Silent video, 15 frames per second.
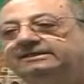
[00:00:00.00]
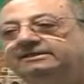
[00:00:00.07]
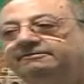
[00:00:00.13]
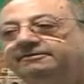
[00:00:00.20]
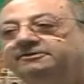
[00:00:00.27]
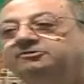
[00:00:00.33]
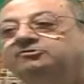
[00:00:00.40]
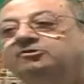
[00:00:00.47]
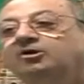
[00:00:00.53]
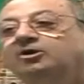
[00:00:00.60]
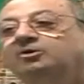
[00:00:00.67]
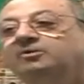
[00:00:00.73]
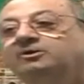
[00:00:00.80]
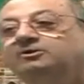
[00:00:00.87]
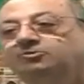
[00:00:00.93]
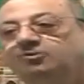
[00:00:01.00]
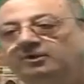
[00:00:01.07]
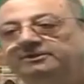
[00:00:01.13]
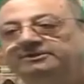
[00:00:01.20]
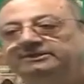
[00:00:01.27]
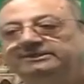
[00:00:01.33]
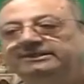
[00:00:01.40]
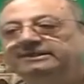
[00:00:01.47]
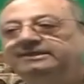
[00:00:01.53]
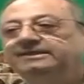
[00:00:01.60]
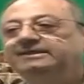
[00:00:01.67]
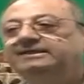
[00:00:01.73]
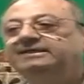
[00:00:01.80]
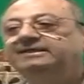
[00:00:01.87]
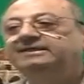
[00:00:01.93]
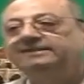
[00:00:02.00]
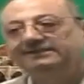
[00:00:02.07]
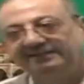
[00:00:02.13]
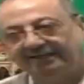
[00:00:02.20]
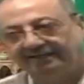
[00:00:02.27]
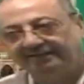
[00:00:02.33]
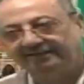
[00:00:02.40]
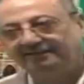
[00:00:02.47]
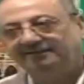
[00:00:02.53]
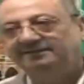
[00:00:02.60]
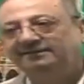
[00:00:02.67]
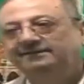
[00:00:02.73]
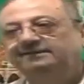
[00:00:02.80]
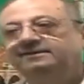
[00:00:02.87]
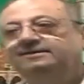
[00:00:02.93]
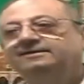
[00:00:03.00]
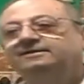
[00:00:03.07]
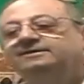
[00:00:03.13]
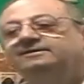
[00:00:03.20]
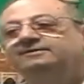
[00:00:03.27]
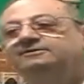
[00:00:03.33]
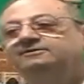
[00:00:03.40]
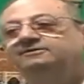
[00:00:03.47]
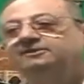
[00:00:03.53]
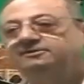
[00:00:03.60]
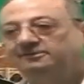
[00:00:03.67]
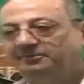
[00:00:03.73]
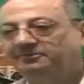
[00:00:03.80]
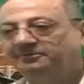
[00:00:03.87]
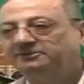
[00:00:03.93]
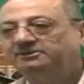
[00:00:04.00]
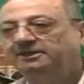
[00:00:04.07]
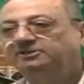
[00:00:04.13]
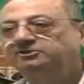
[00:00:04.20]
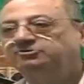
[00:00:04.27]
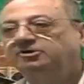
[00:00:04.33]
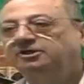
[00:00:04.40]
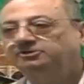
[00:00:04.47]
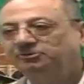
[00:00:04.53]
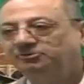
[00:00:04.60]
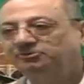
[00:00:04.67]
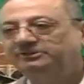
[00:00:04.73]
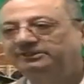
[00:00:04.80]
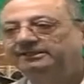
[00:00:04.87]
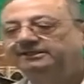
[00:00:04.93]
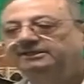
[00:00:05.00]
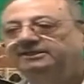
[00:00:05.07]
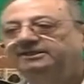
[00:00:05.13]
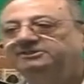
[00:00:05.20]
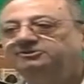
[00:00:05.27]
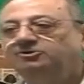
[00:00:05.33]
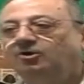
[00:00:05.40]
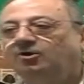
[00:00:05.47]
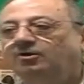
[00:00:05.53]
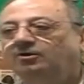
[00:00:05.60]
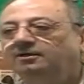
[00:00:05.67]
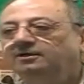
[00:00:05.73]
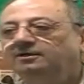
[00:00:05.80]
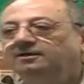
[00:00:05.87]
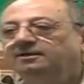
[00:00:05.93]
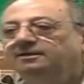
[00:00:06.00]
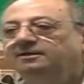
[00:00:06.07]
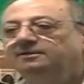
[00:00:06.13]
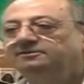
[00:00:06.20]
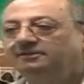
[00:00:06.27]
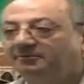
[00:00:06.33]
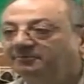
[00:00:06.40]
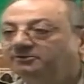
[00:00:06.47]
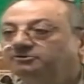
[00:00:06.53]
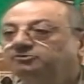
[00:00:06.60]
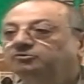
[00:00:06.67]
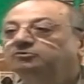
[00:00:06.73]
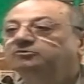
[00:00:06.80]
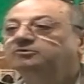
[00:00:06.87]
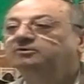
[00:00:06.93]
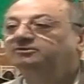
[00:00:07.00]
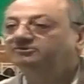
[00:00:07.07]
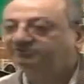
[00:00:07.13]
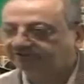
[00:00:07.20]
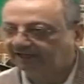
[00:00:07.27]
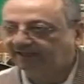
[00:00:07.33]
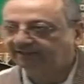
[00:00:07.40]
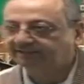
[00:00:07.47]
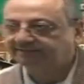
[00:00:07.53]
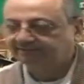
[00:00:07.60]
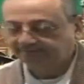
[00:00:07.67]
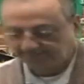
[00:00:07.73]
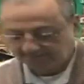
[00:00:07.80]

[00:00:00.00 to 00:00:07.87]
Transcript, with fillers: When you talk about quantity, then the tamiz that you are using is called tamizu zat.